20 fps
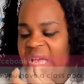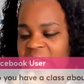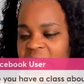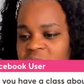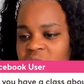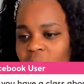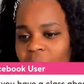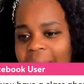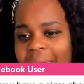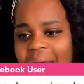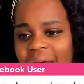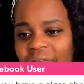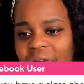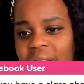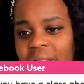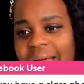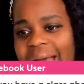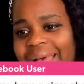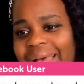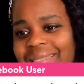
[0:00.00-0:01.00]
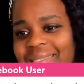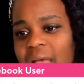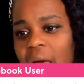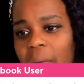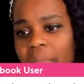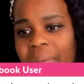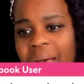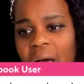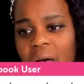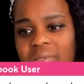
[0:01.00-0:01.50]
Do I have a class
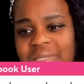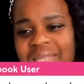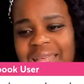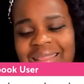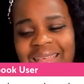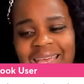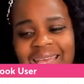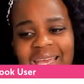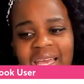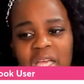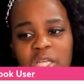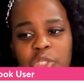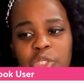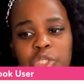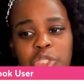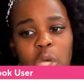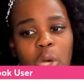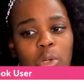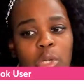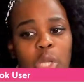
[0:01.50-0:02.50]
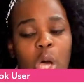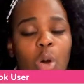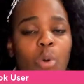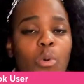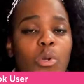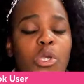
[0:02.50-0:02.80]
about the Solo?